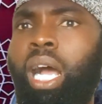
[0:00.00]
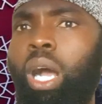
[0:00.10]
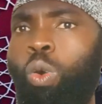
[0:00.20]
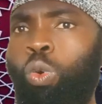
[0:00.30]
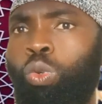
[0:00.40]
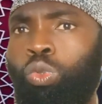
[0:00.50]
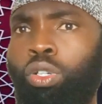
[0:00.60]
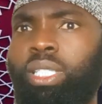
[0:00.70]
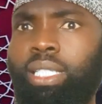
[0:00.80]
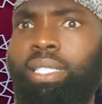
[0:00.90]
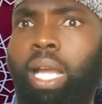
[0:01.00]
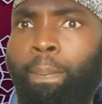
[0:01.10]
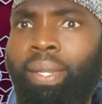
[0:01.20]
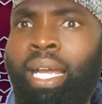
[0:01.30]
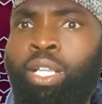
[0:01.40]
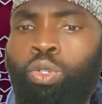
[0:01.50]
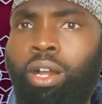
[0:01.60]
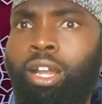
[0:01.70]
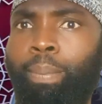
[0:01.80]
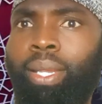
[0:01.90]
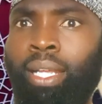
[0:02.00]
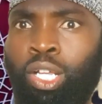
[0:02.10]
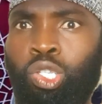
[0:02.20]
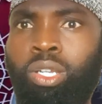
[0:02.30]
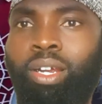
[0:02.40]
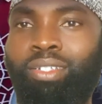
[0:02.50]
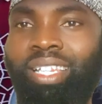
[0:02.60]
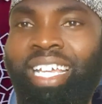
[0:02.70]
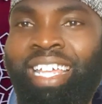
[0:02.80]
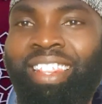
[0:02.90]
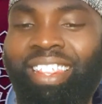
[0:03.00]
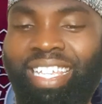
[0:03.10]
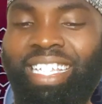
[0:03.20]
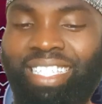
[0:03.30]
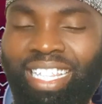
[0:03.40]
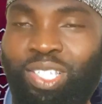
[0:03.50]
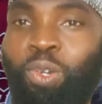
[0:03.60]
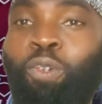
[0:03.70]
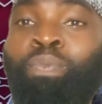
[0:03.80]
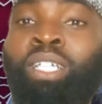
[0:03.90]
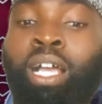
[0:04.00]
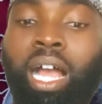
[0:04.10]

How does this apply to Arabic? Today we're going to learn this. Let's go.